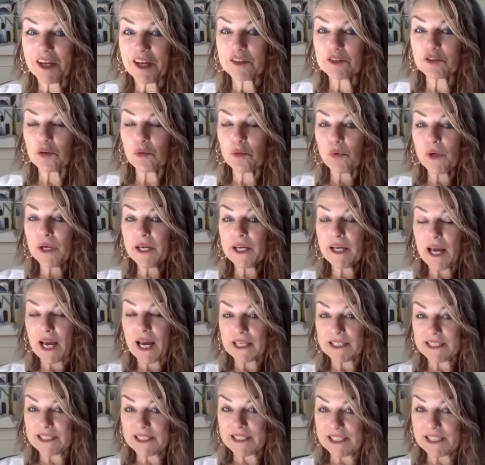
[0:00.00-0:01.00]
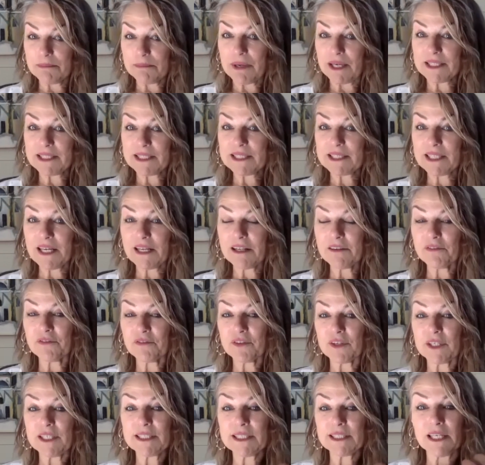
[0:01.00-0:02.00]
The way I see
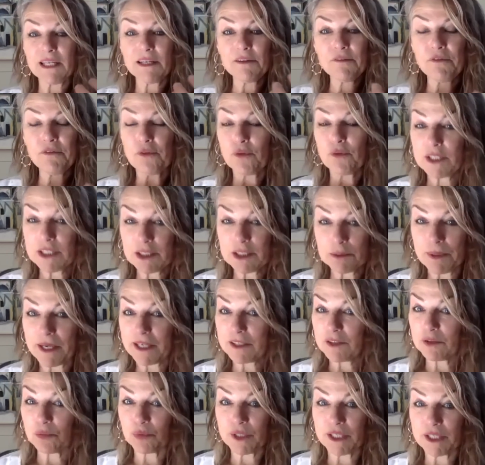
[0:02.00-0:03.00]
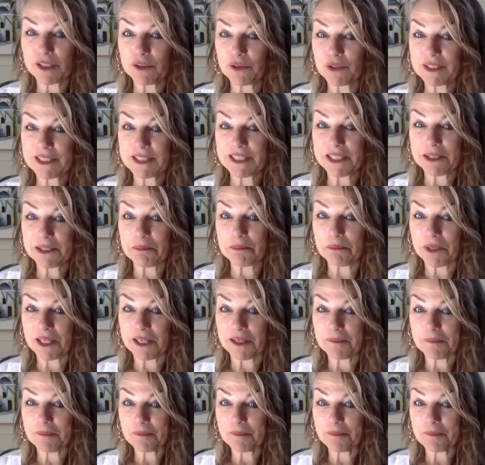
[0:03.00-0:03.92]
myself is influenced by the way you see me.